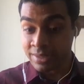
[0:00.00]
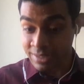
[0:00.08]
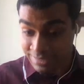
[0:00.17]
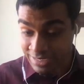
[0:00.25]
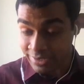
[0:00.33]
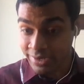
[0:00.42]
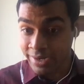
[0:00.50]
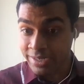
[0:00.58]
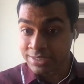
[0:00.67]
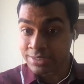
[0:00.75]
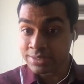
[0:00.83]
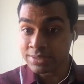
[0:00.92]
the central
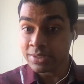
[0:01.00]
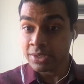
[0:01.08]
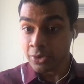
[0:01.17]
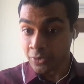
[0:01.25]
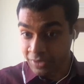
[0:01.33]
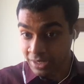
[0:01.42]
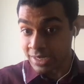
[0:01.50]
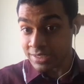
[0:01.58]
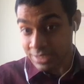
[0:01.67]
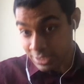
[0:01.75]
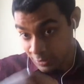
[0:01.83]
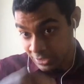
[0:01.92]
regions of the
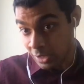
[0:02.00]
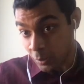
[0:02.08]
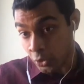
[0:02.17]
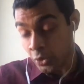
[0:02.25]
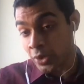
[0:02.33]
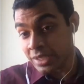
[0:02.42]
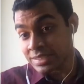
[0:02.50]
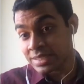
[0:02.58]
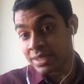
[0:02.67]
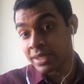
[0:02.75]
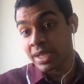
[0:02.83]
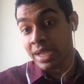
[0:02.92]
clusters which are more noisy
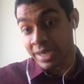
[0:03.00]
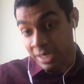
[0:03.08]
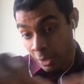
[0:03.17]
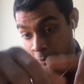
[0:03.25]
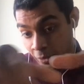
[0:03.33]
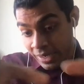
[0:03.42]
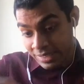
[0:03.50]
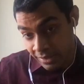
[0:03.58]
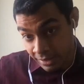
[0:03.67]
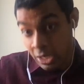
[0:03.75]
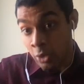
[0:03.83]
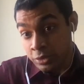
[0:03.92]
and it upweights
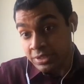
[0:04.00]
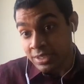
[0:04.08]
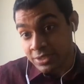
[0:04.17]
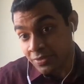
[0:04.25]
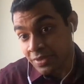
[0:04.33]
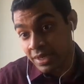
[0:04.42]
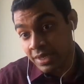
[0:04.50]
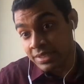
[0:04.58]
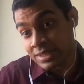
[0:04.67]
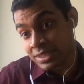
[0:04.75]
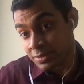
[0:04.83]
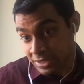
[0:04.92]
the outskirts of the
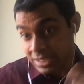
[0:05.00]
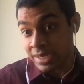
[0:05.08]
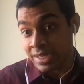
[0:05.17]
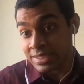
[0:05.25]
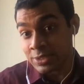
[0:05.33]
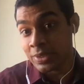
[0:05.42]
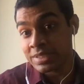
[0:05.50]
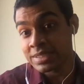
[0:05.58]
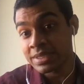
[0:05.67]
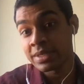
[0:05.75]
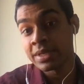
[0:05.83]
clusters which are less noisy.